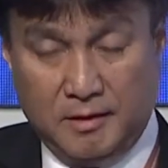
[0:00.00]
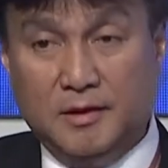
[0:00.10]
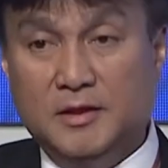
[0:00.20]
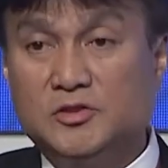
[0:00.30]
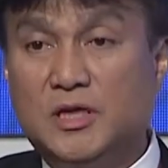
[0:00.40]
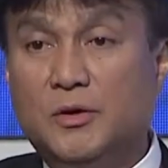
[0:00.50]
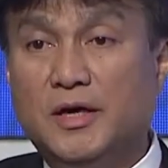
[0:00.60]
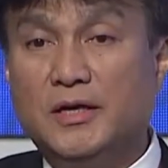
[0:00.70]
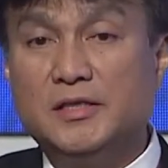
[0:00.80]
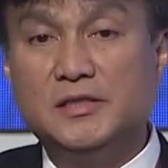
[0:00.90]
In Sarawak
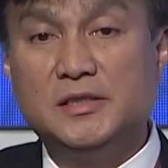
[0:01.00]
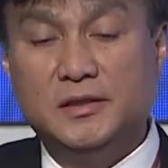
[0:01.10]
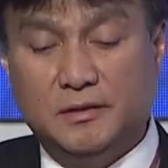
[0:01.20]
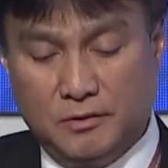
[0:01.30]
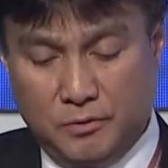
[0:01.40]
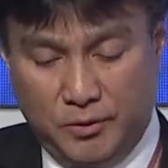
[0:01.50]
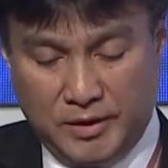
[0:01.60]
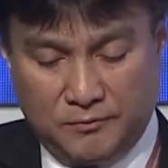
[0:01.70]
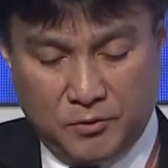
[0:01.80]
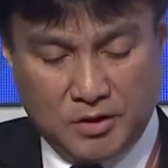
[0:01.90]
Energy, we
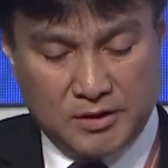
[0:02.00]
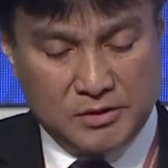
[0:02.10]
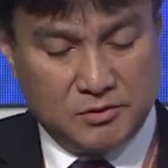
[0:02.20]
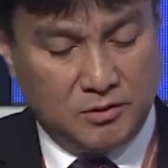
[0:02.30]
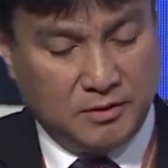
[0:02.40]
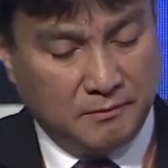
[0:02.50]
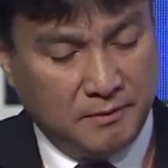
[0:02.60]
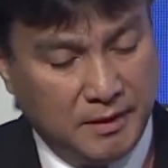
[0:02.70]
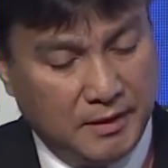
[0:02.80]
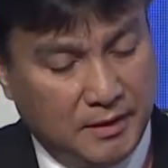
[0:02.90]
are focused on
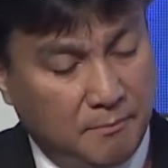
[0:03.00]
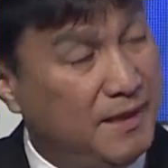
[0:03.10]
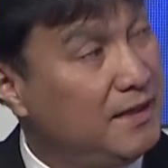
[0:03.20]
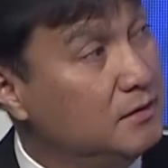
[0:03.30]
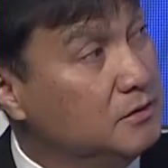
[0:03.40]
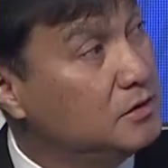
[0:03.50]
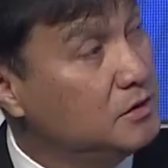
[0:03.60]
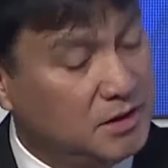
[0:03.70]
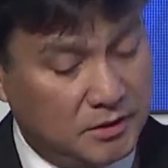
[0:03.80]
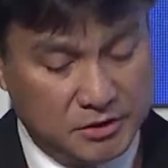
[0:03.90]
a balanced
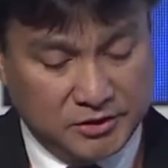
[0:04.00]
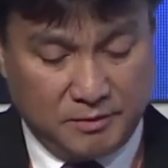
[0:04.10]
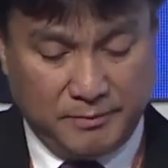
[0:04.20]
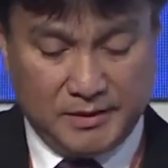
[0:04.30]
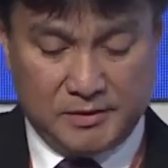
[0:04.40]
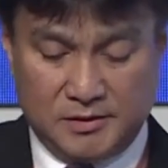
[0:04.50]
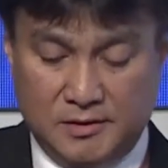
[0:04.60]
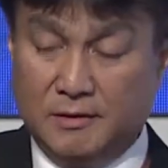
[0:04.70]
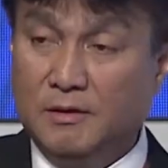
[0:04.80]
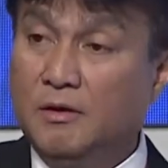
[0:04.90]
generation mix
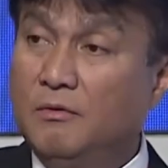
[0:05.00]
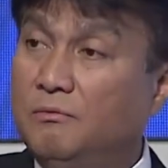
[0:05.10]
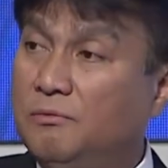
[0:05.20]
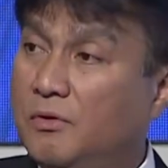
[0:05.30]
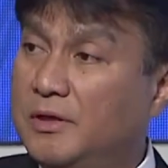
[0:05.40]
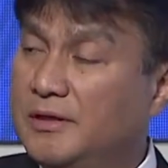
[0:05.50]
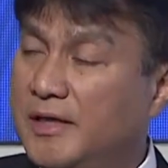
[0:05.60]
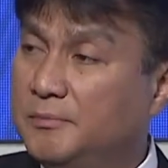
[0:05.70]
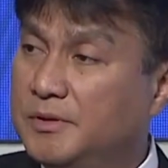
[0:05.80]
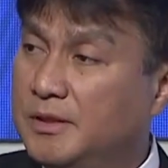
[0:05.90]
for
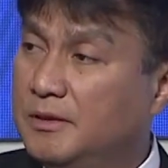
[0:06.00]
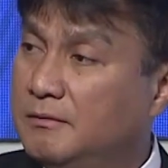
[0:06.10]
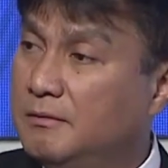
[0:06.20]
reliable